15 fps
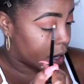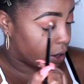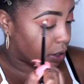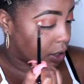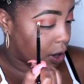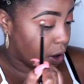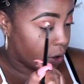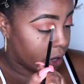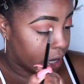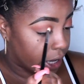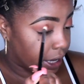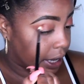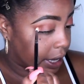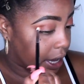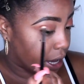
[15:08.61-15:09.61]
There is no
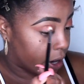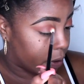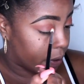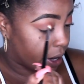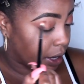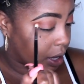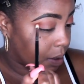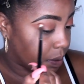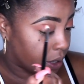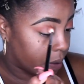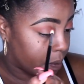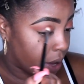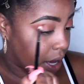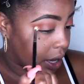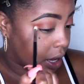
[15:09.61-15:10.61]
cookie cutter when it comes to
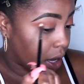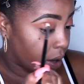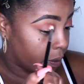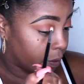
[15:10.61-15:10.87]
makeup.